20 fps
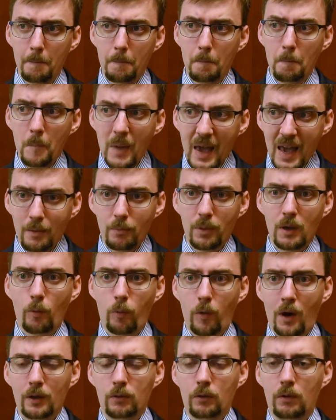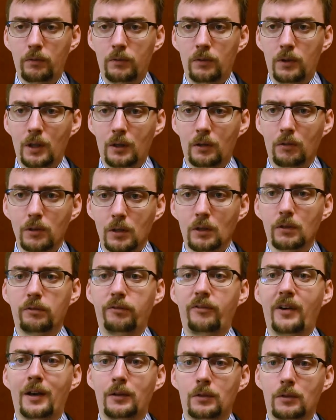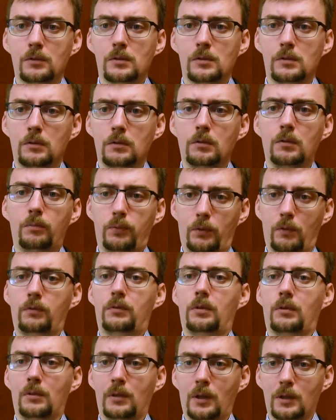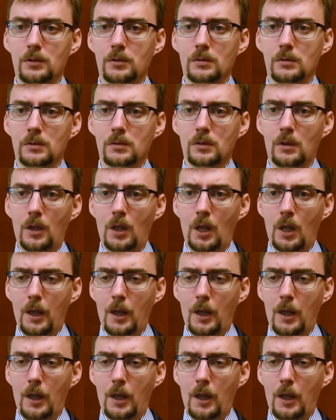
may be one of the critical factors to improve the relations.